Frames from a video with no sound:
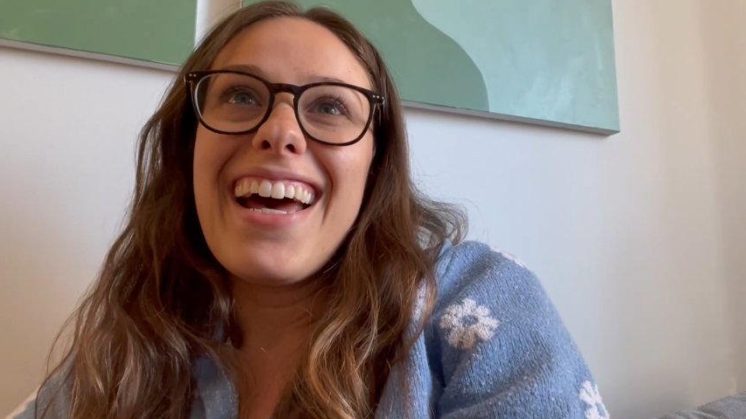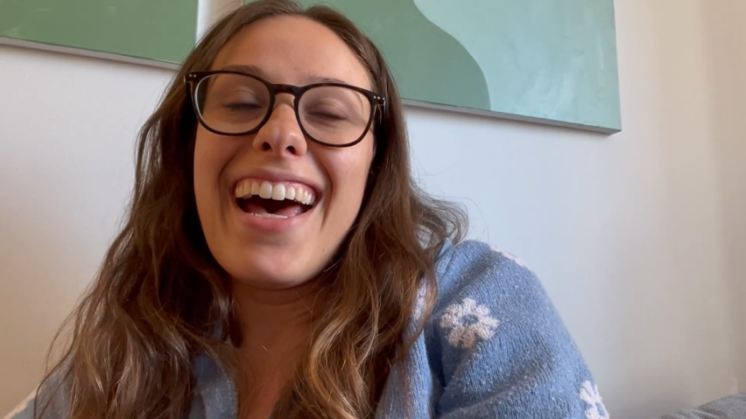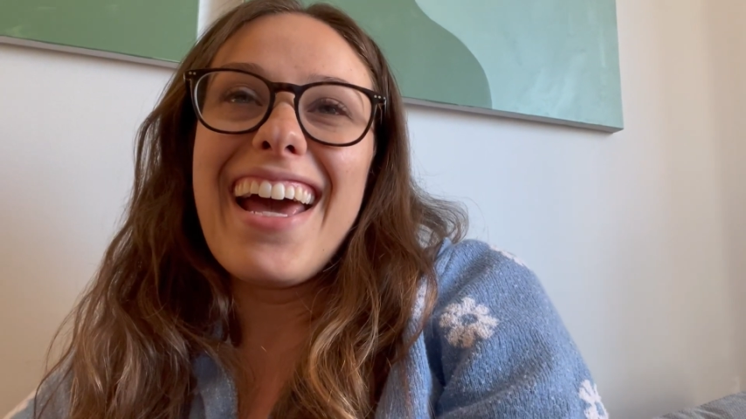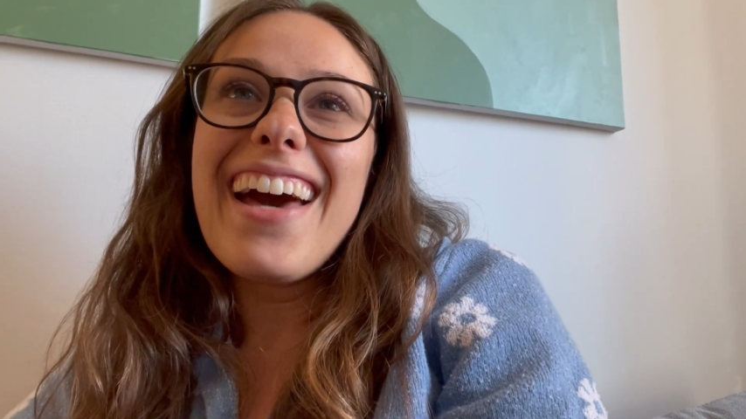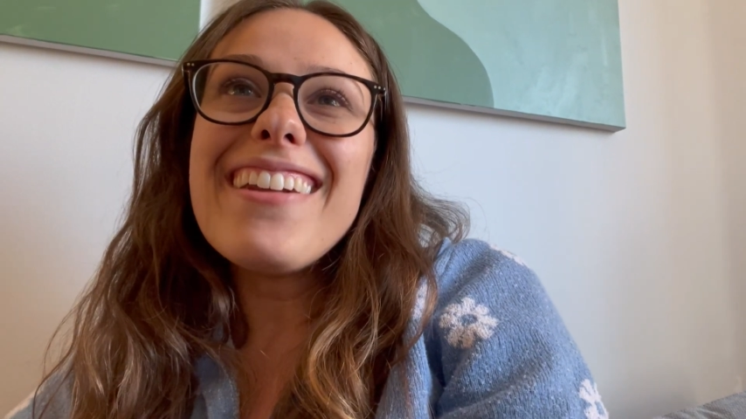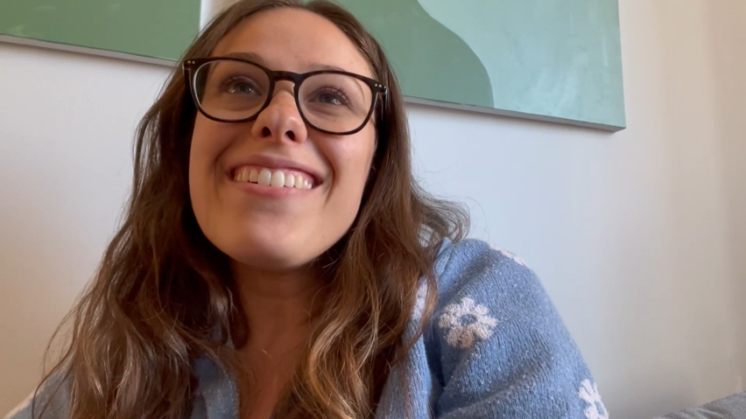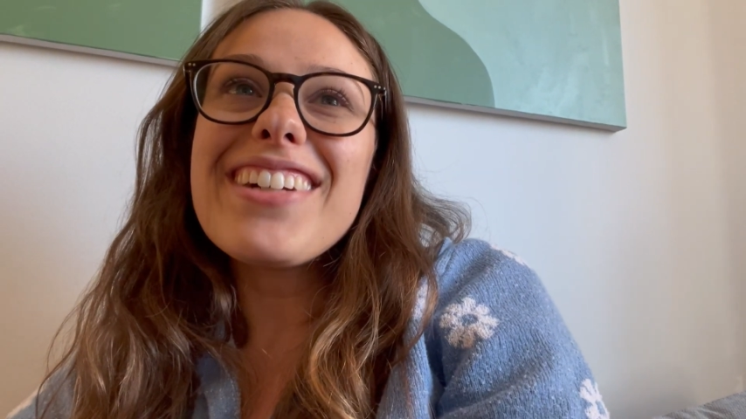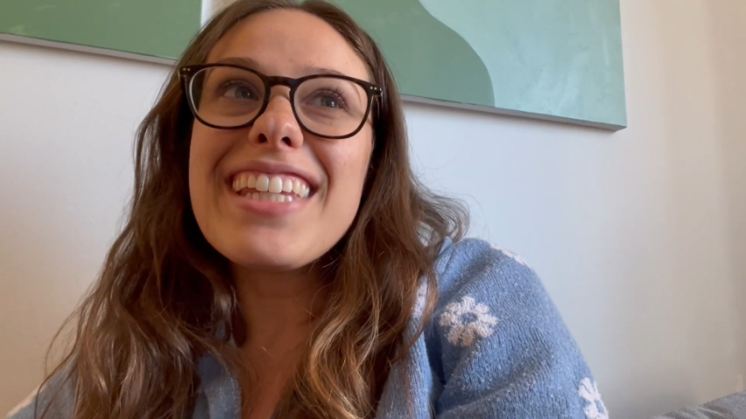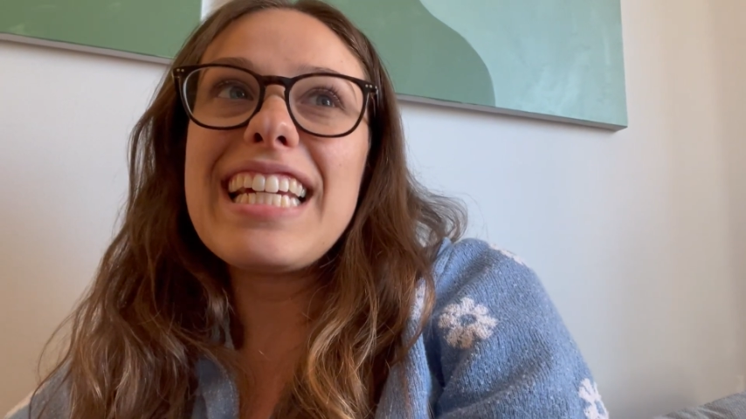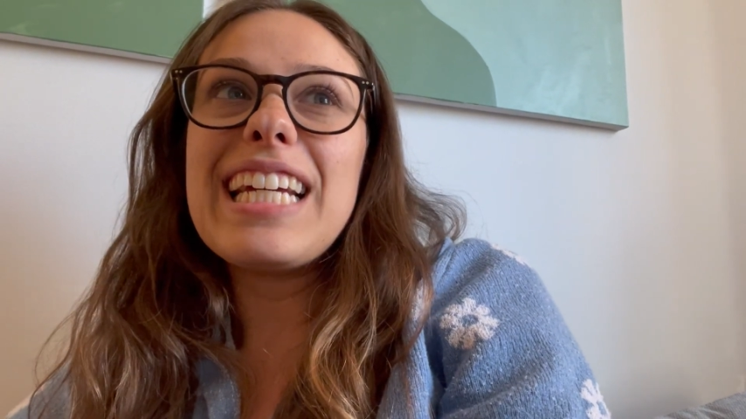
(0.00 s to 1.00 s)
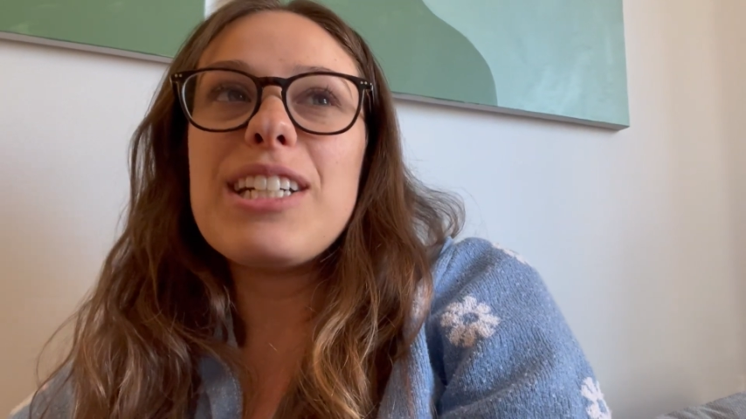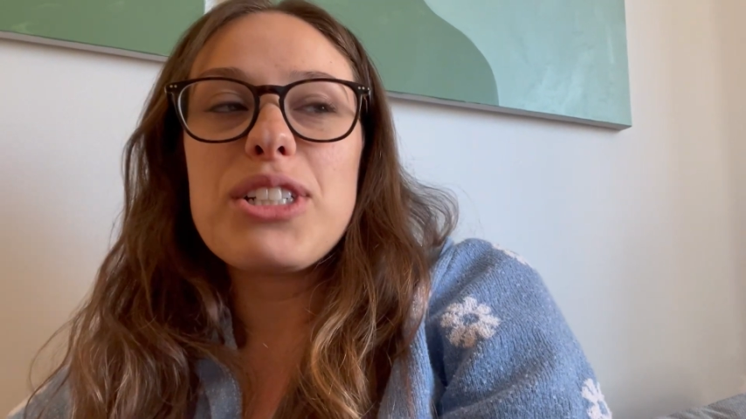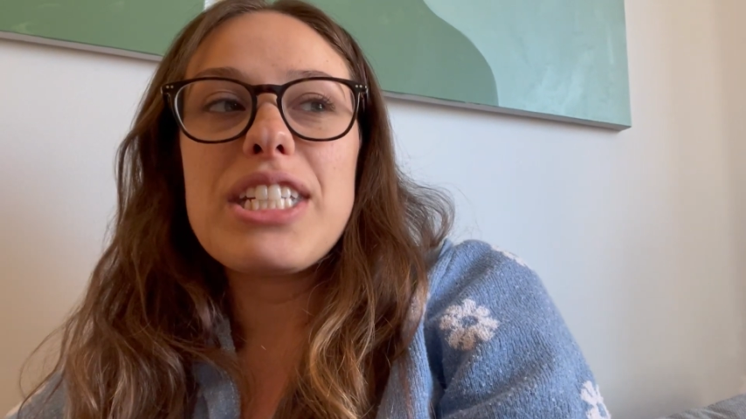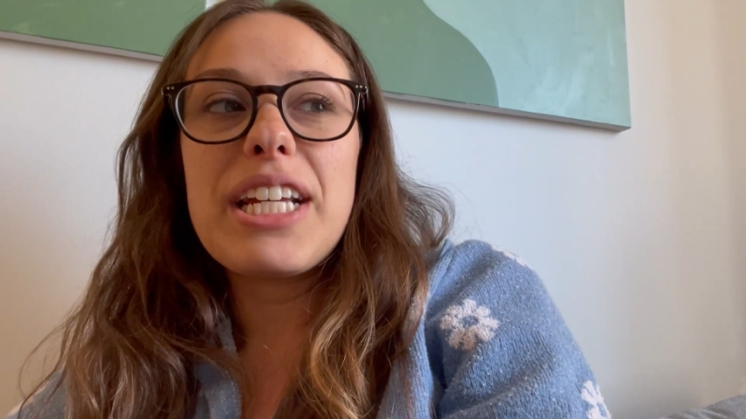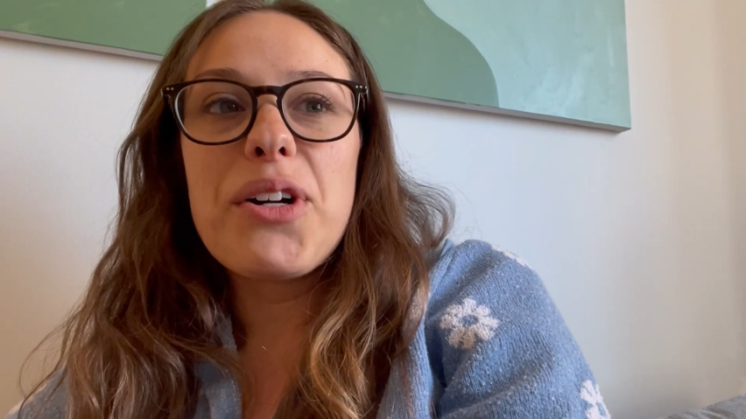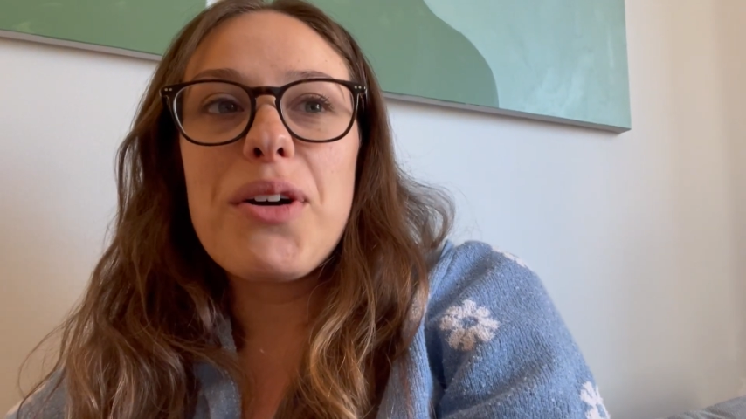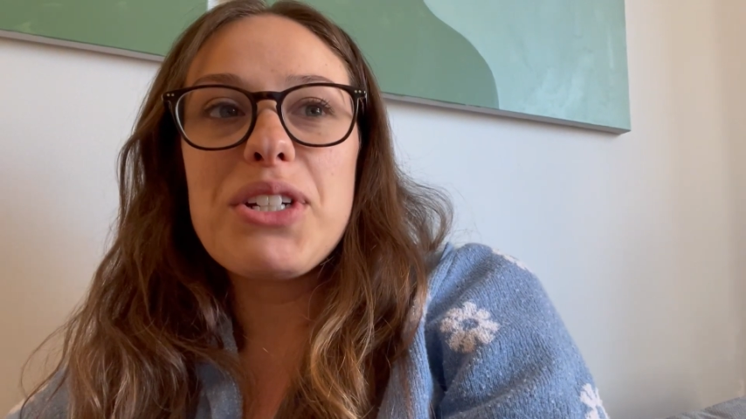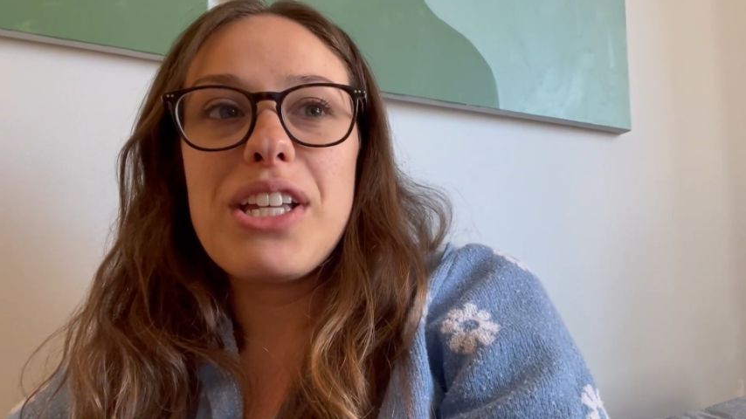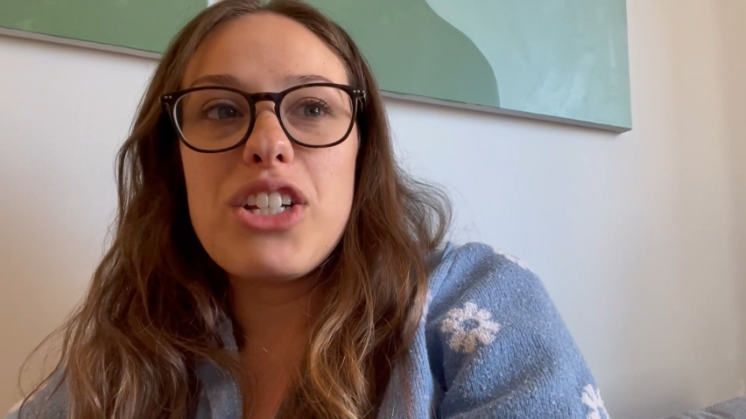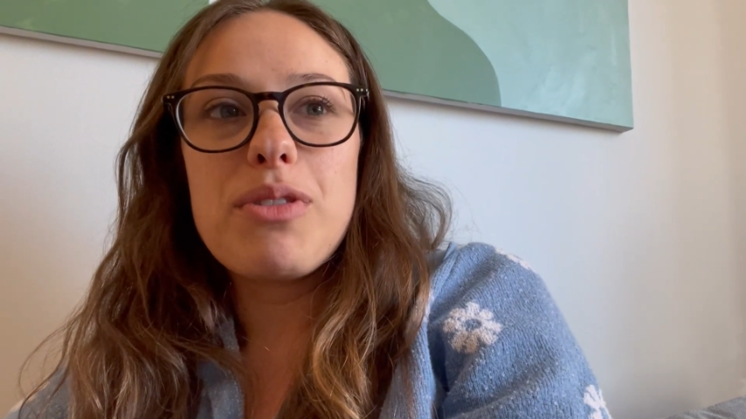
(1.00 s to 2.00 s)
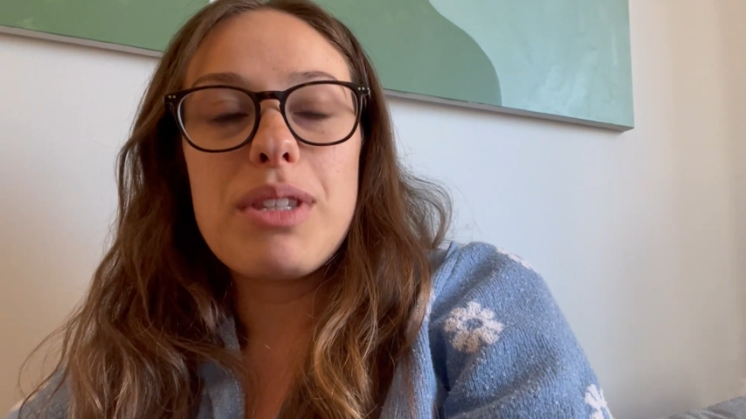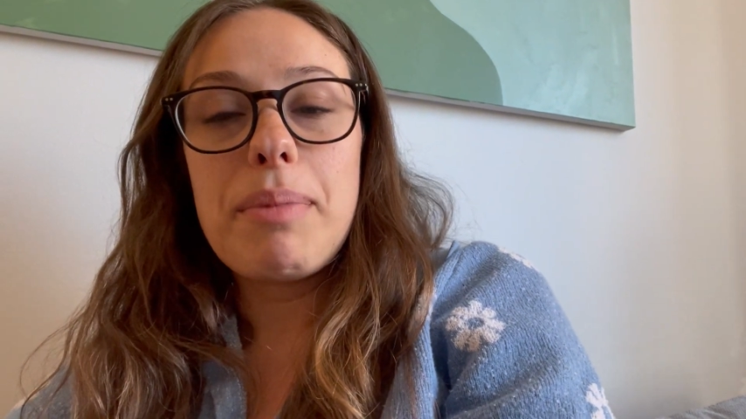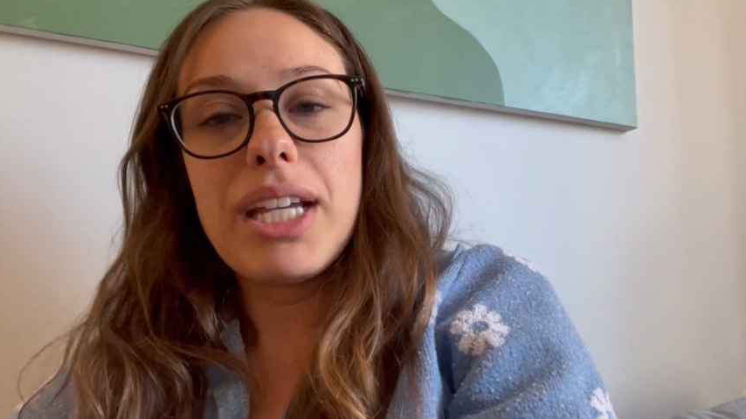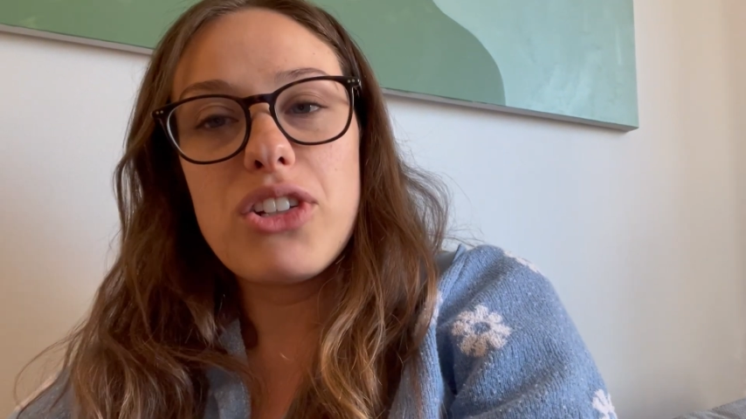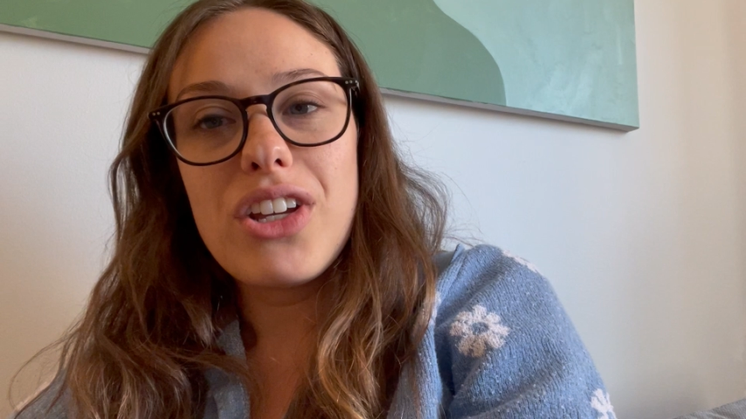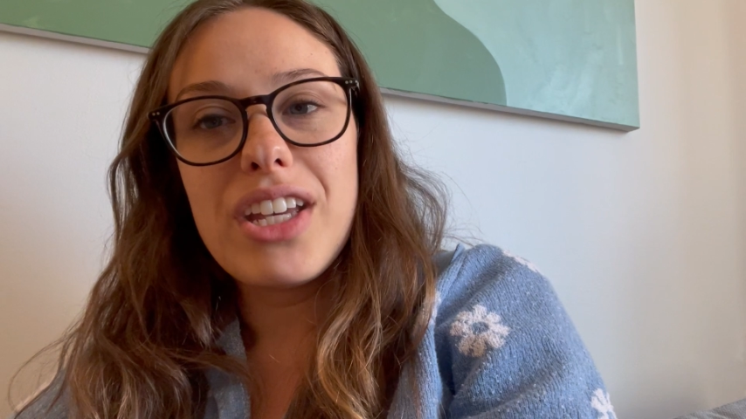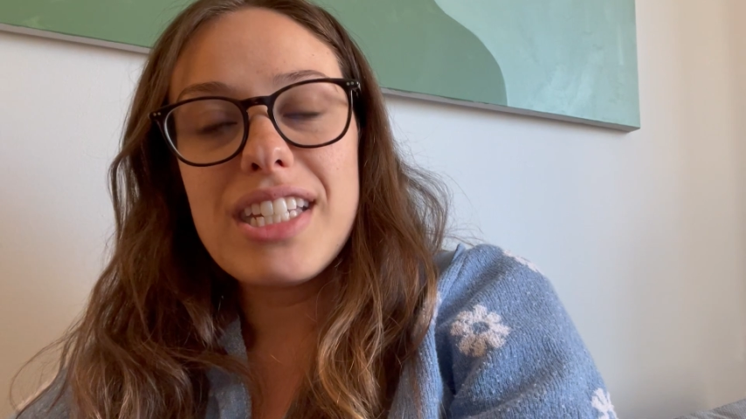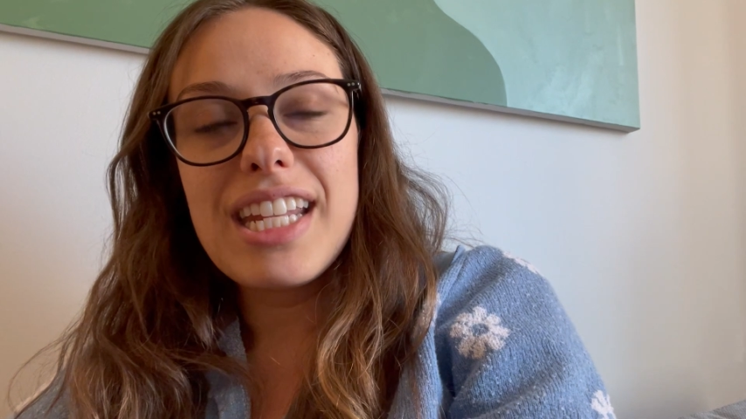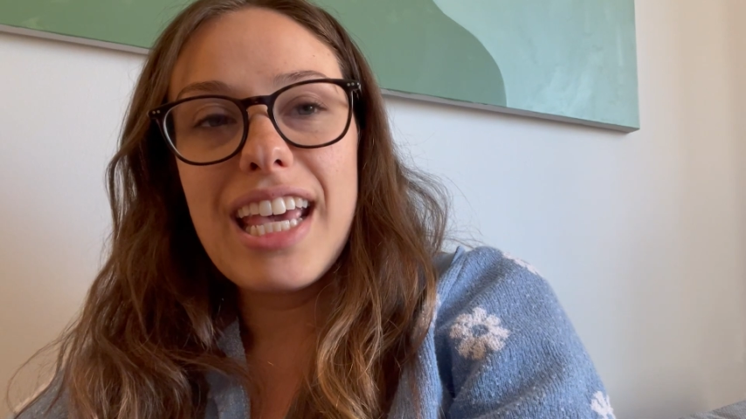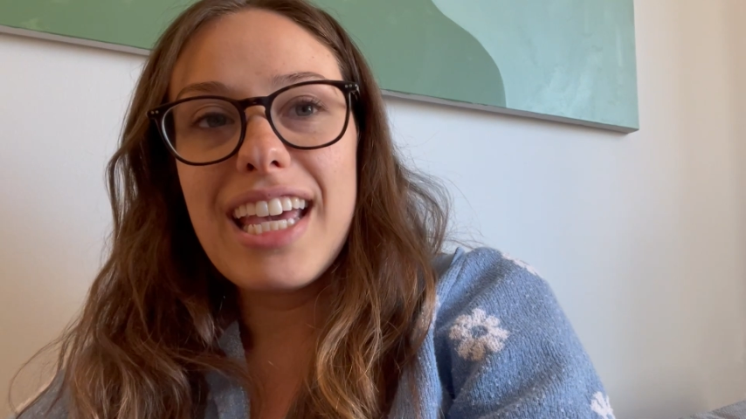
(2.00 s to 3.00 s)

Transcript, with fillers: I had a really interesting conversation with a patient today,